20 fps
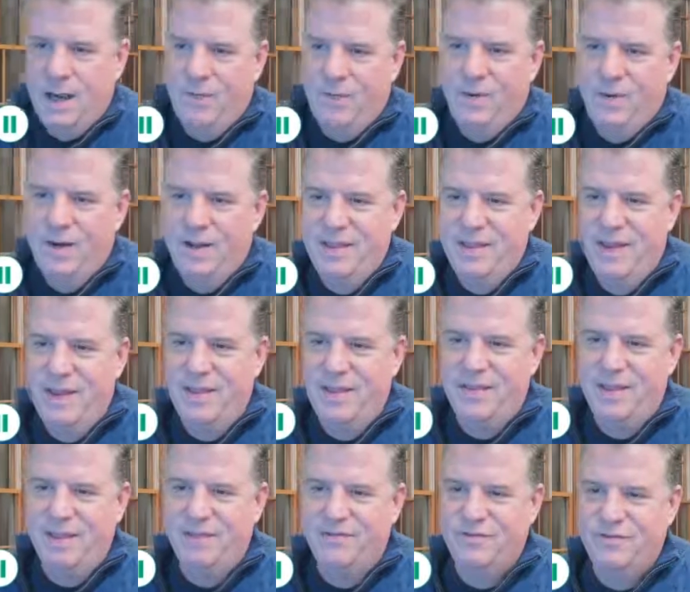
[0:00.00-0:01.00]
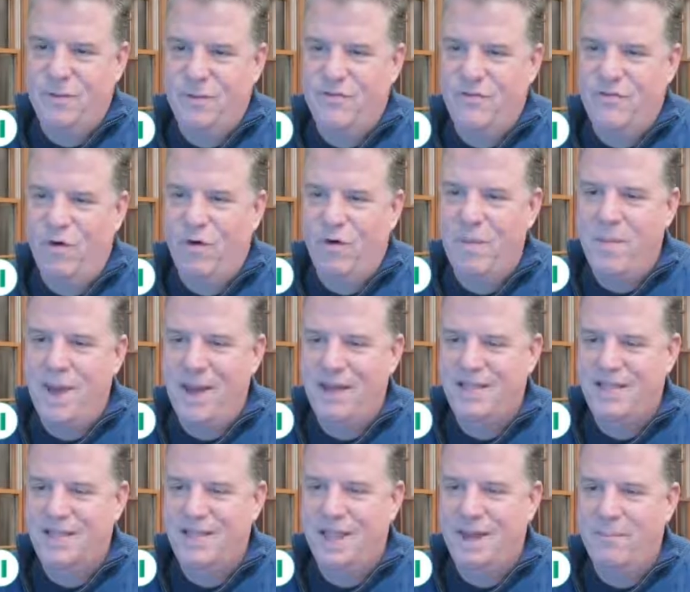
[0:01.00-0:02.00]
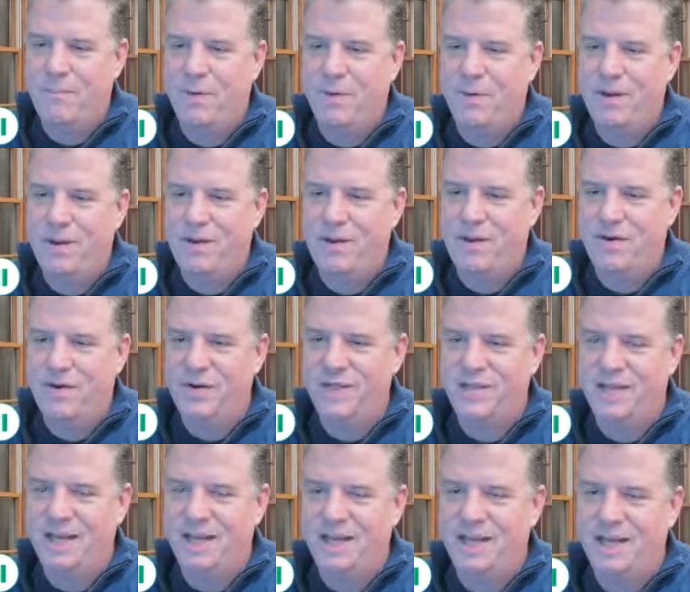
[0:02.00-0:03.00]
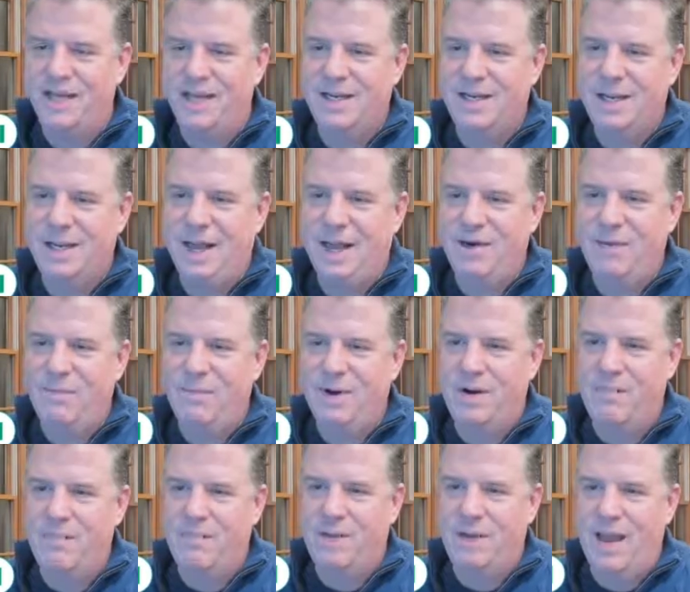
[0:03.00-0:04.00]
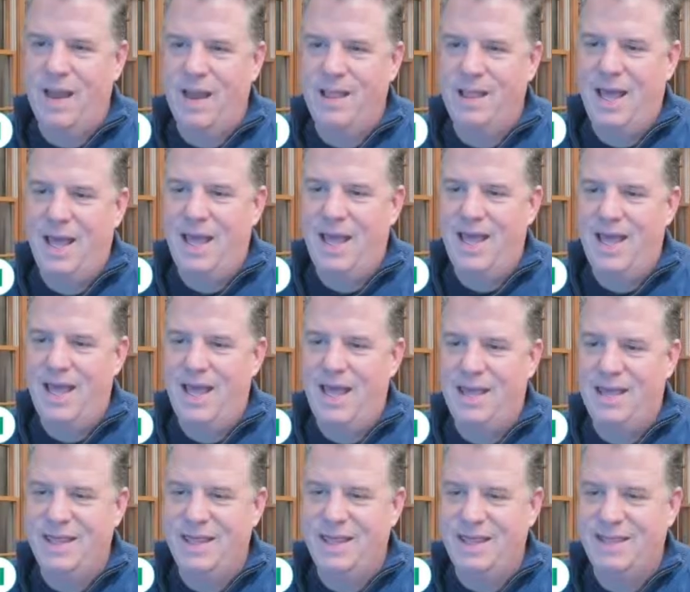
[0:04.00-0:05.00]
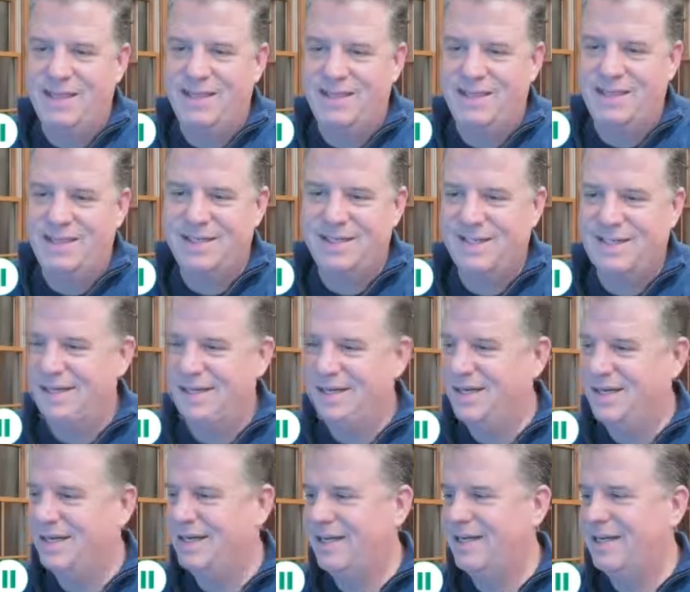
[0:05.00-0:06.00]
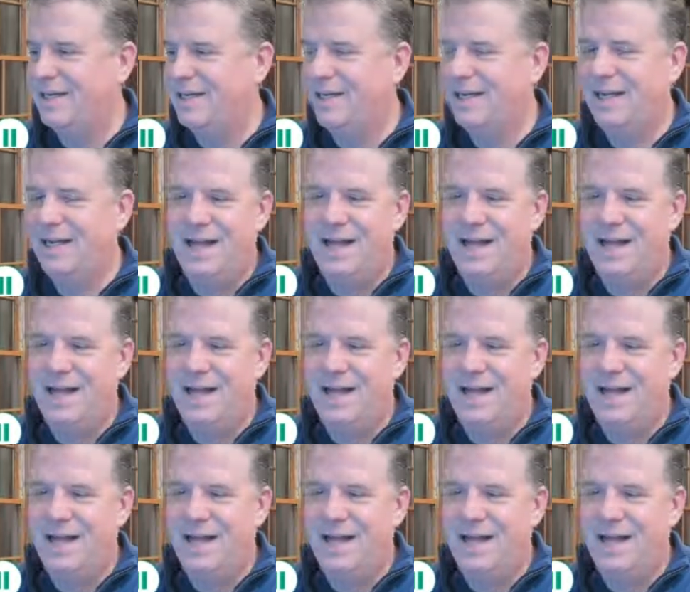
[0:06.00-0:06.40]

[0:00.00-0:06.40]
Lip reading: Now, one of the other things from a formatting standpoint, you notice that I don't want to, I like this because